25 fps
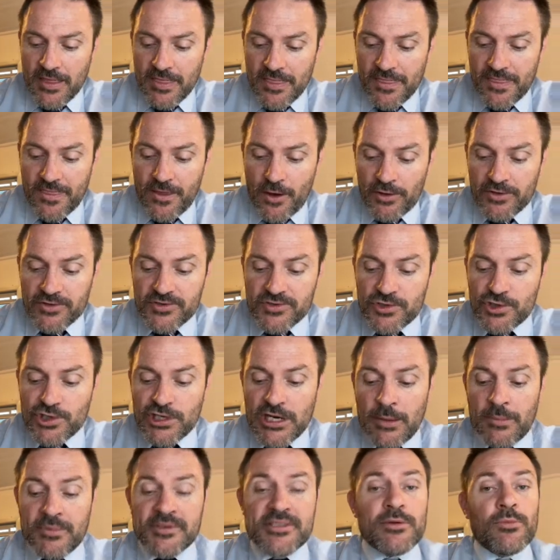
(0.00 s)
those two
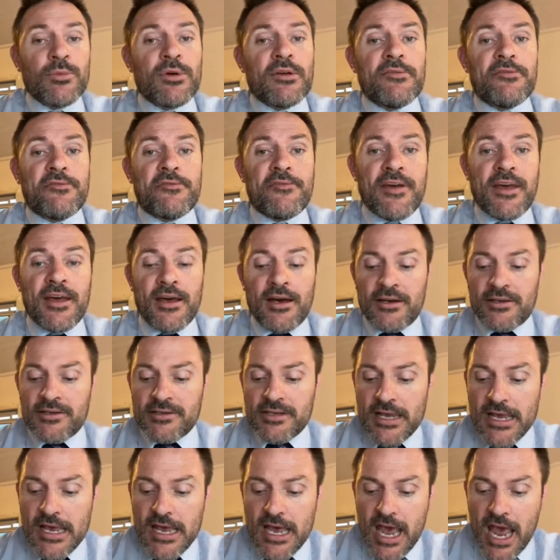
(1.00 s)
numbers that we found
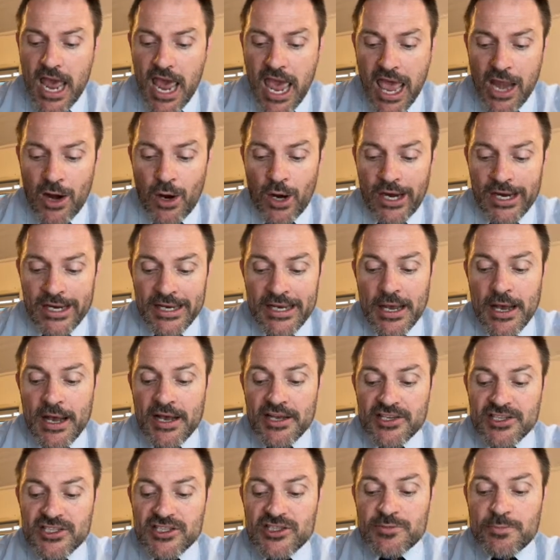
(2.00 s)
and I
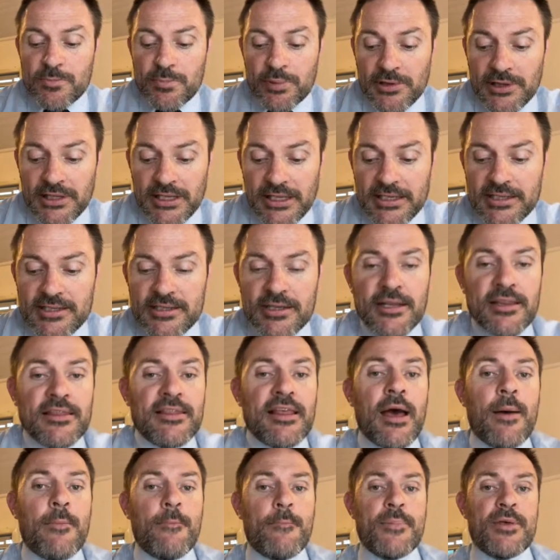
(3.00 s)
split
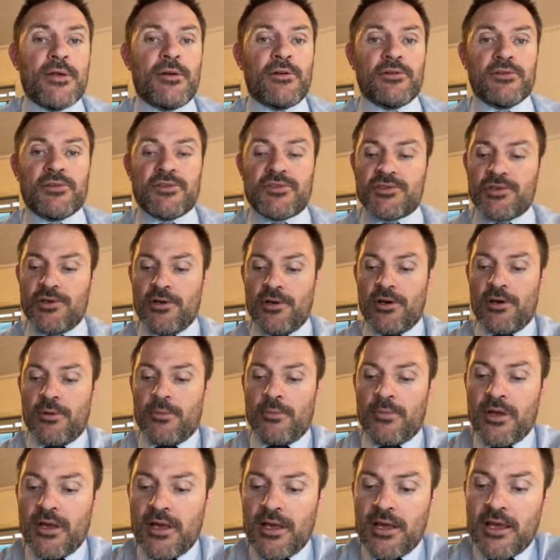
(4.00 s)
that middle
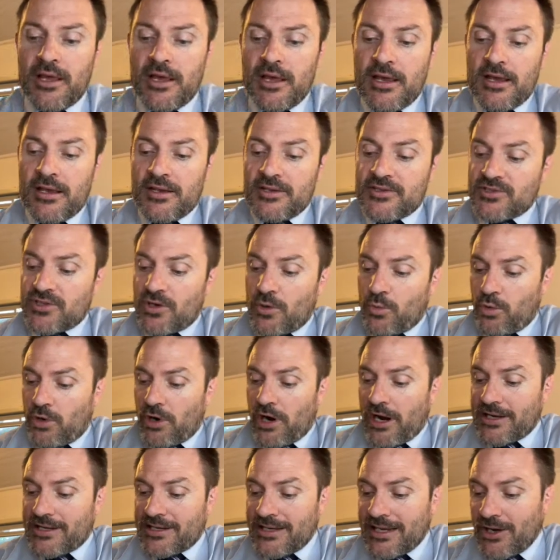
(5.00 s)
term. So what
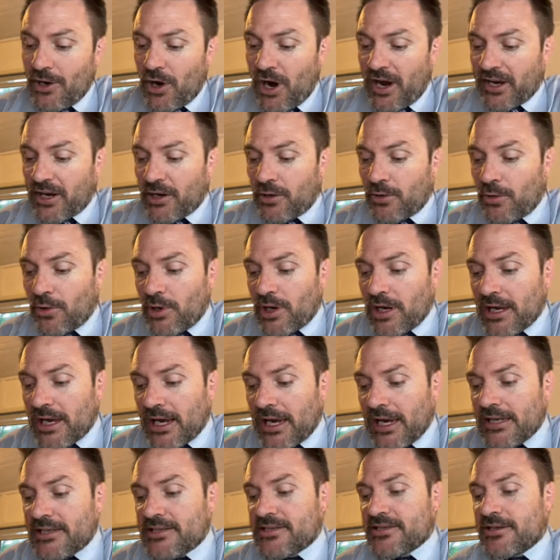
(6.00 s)
I did, I
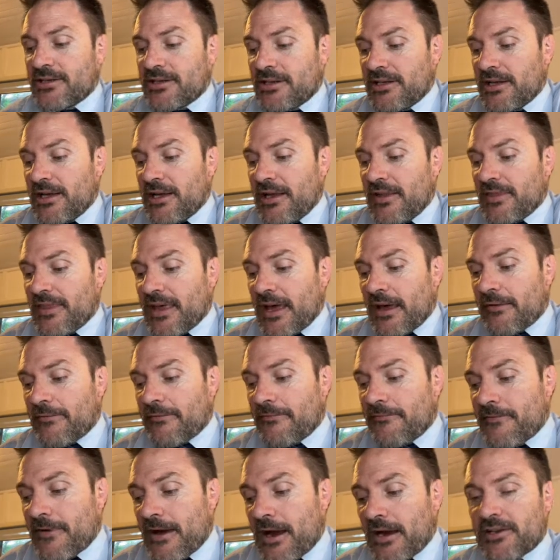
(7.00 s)
created that
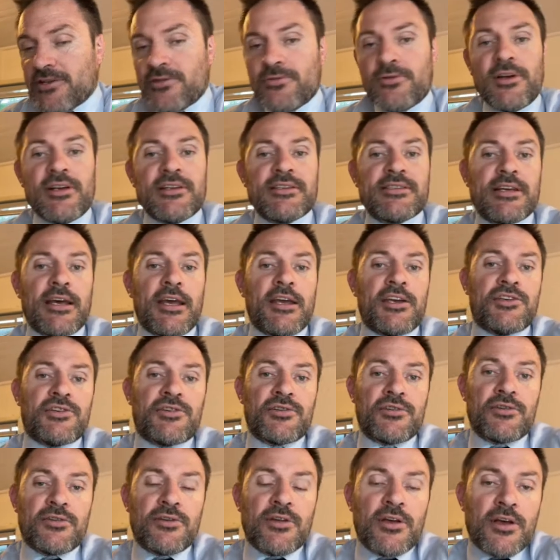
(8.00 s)

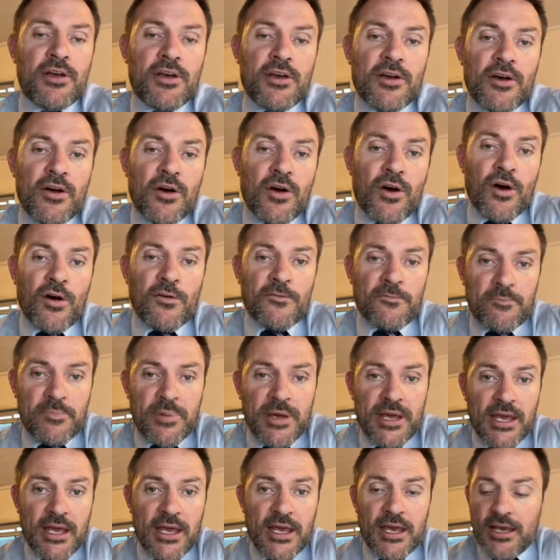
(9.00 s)
factorization of
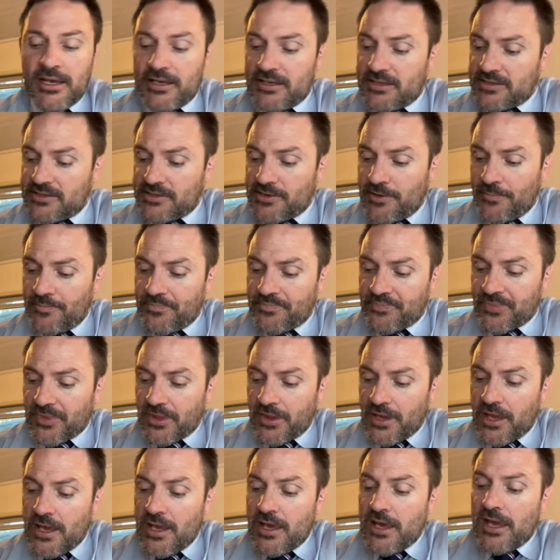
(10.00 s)
pairs.
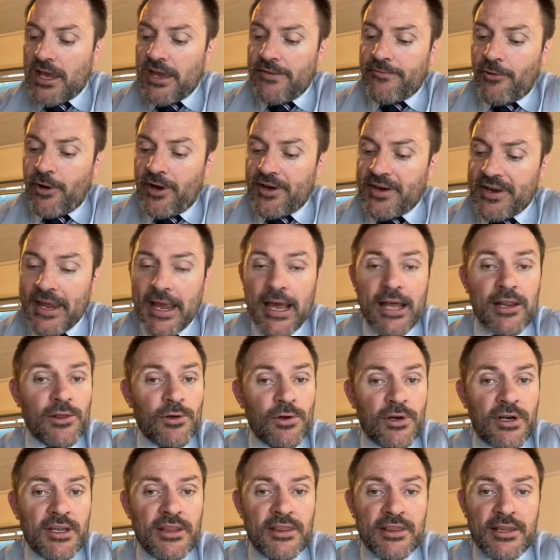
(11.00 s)
If I now
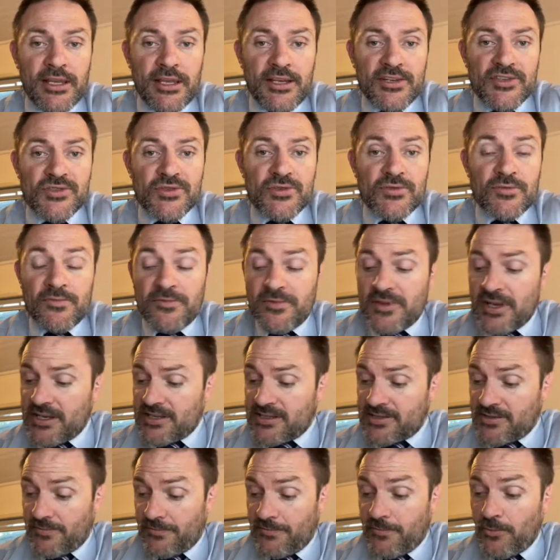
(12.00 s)
look at these
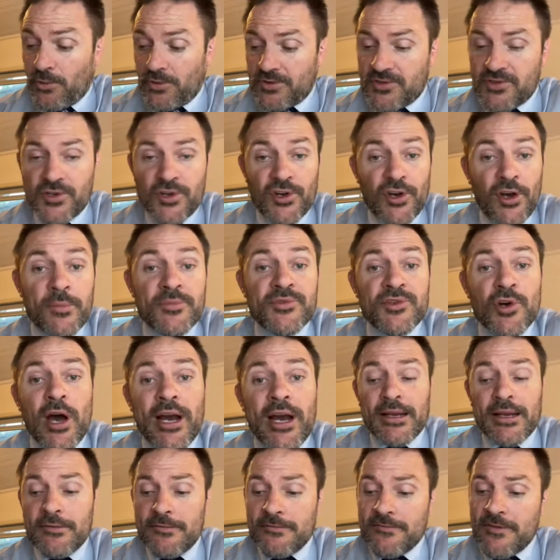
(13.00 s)
four terms, I
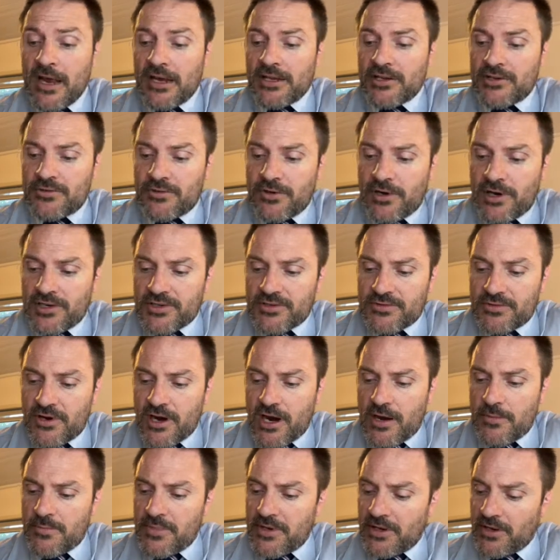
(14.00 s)
factorize,
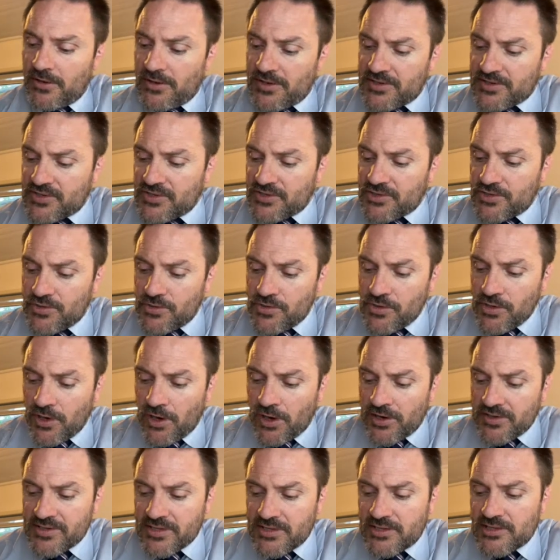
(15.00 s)
right? Because 2
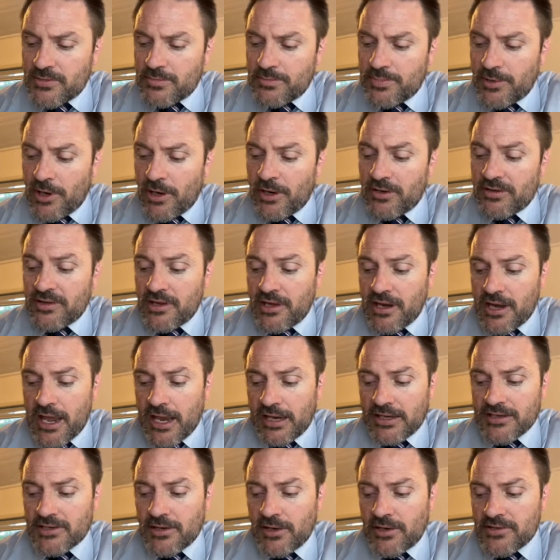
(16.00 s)
goes into both and
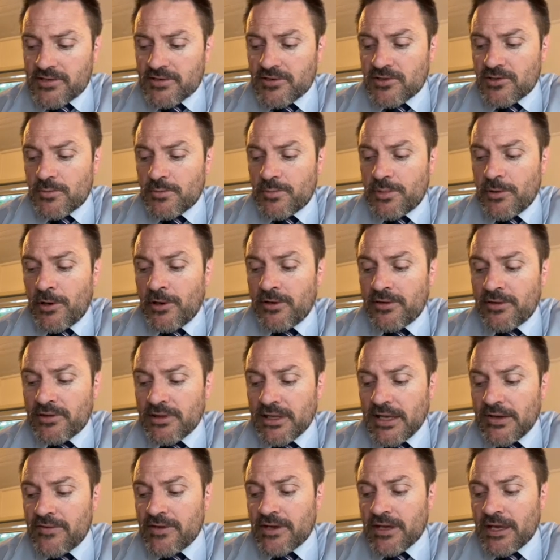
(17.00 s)
x goes into both,
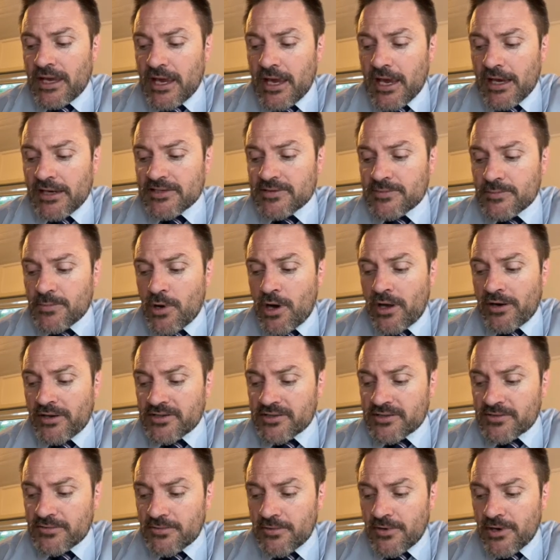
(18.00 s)
leaving x
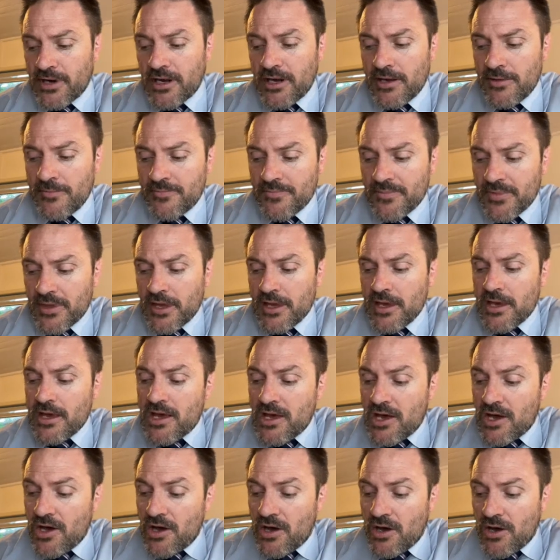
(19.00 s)
minus 3.
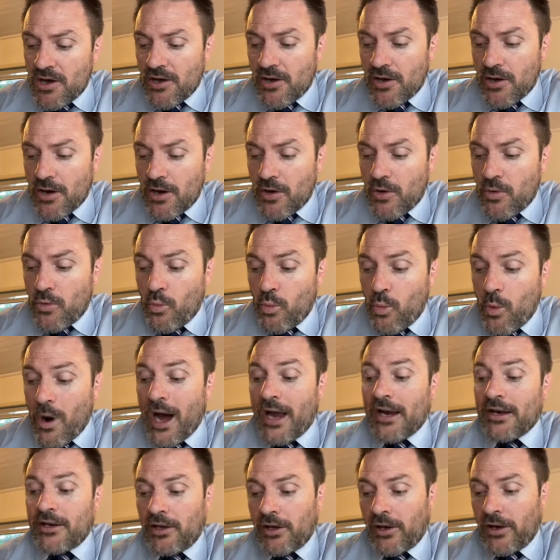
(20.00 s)

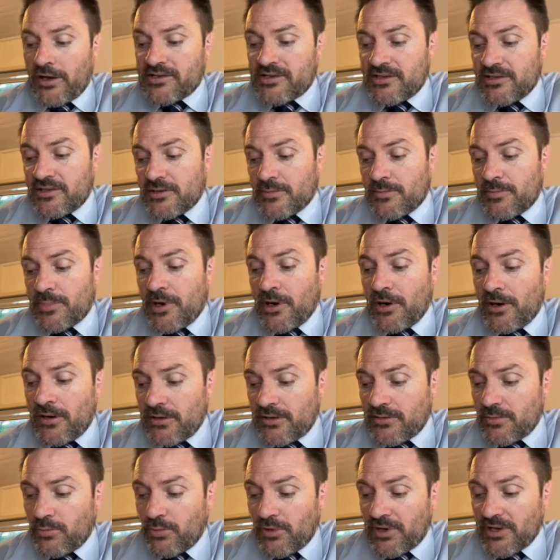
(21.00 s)
1 goes into
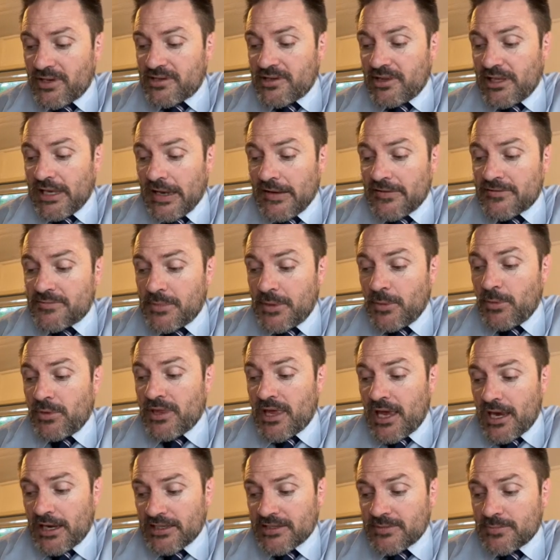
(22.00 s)
both, which leaves me with
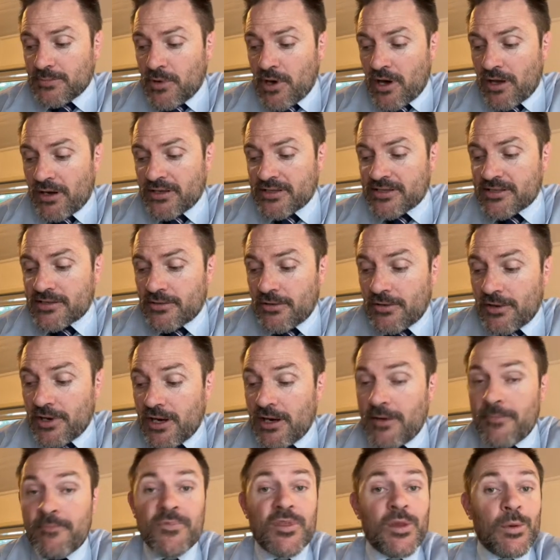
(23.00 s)
x minus
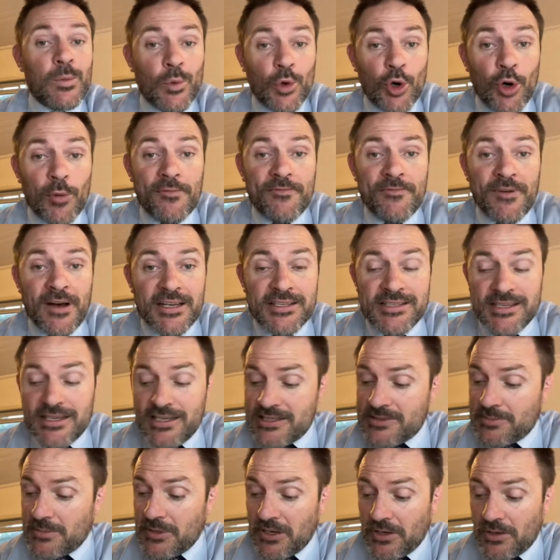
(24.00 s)
3, the warm
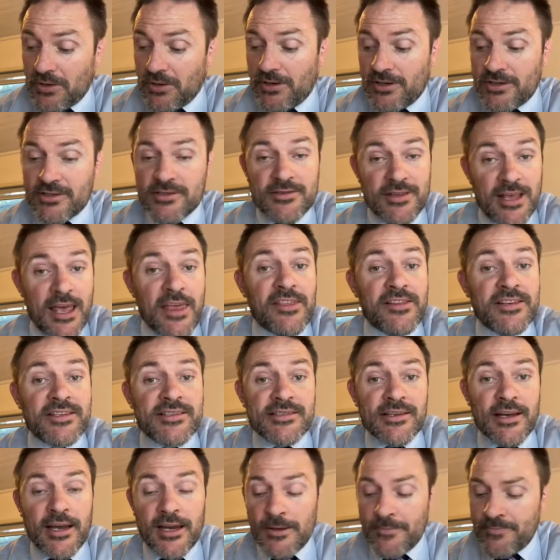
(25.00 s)
fuzzies, because they're the
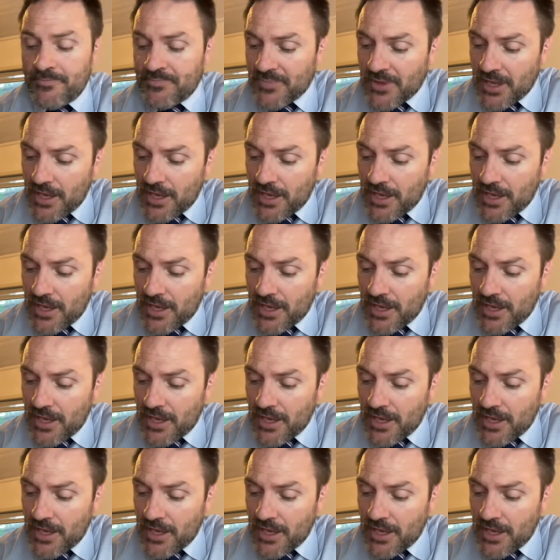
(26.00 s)
same.